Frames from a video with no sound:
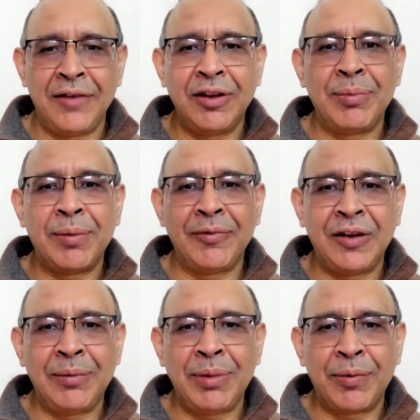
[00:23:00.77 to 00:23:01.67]

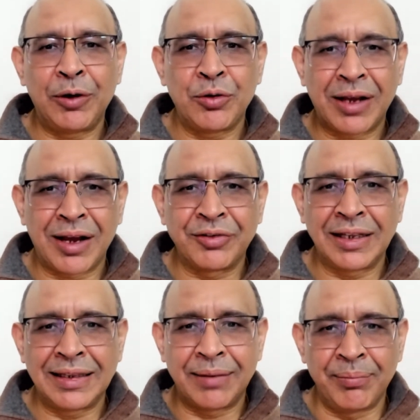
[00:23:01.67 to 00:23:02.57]
we'll be able to
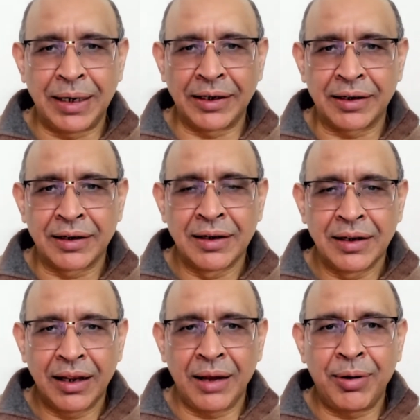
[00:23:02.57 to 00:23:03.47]
counsel them better
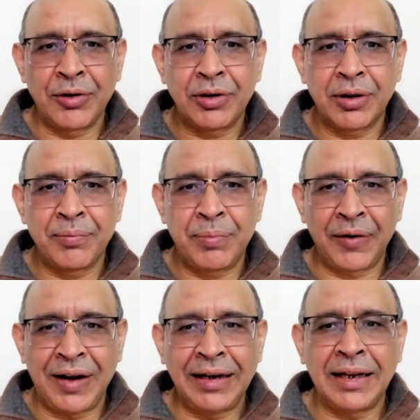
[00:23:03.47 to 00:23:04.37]
about
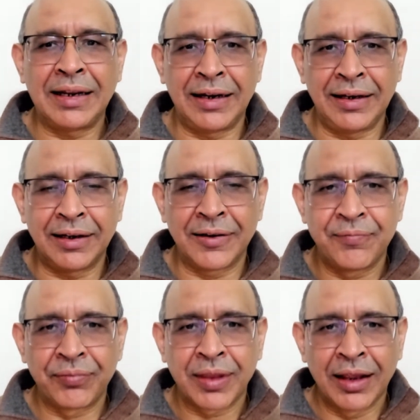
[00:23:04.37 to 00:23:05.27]
preventing headache.
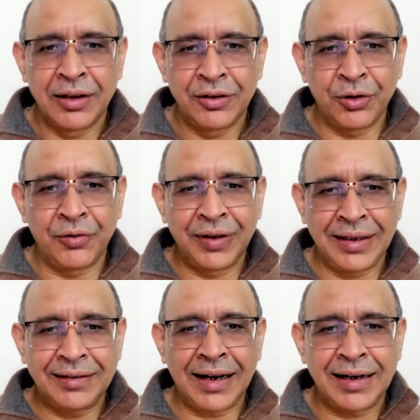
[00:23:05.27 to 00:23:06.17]
So with
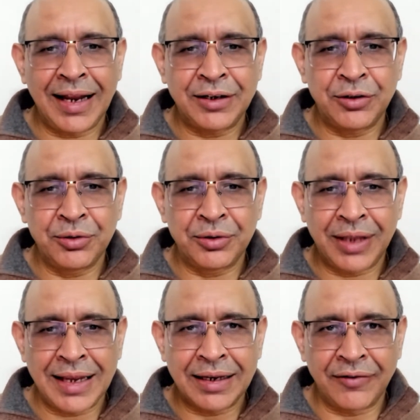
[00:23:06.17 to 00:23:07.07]
this, I'd like to
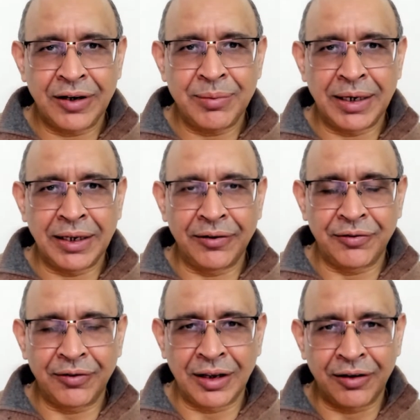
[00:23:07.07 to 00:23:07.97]
thank everybody
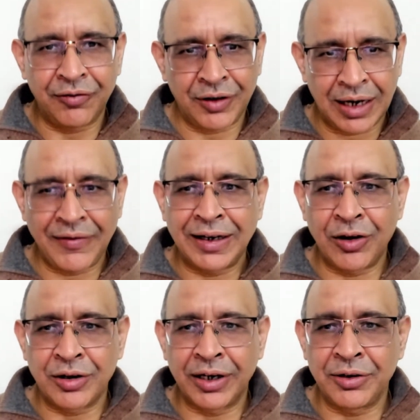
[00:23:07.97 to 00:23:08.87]
for having
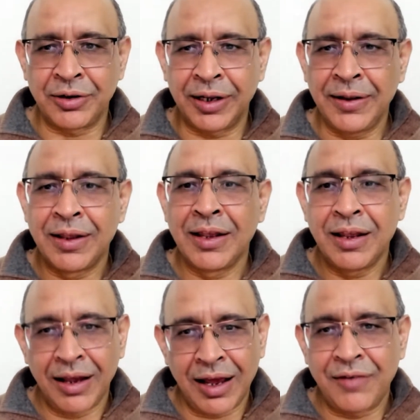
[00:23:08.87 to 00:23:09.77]
logged in today.
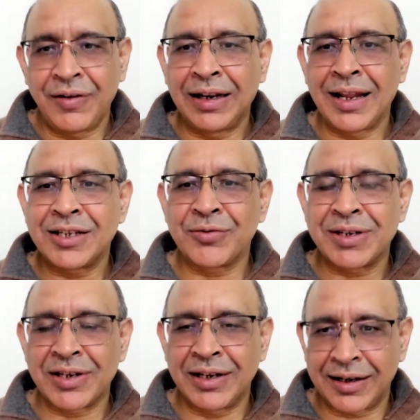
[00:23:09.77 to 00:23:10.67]
One last
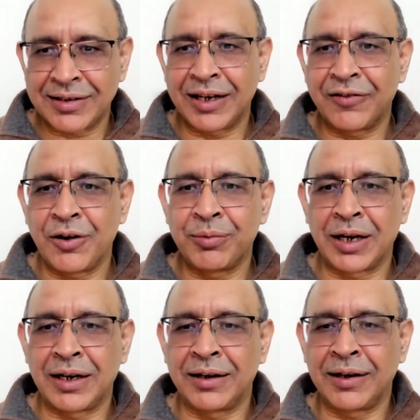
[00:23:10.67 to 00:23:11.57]
question let us take from
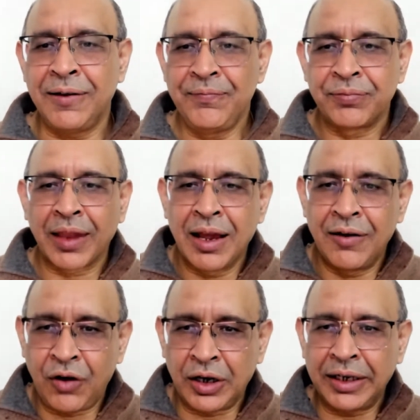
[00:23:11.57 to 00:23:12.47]
Karnataka.
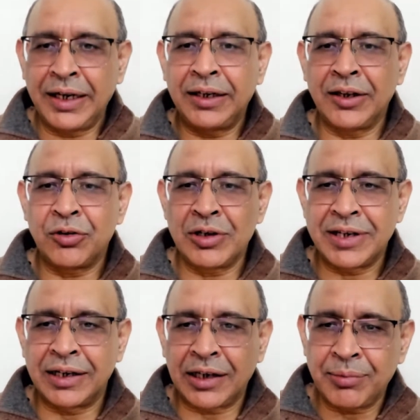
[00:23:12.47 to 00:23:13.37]
48-year-old
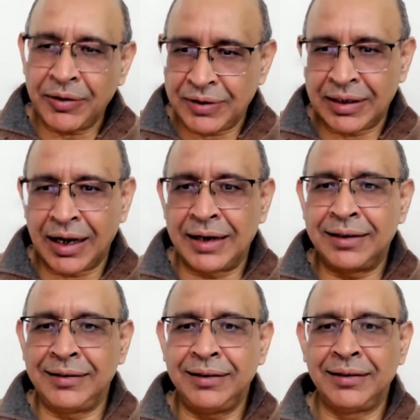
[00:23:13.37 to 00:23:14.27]
gentleman with heart
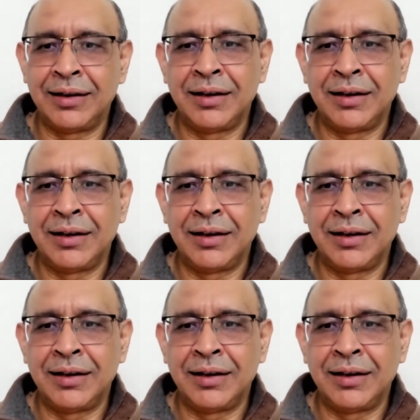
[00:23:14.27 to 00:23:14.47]
disease,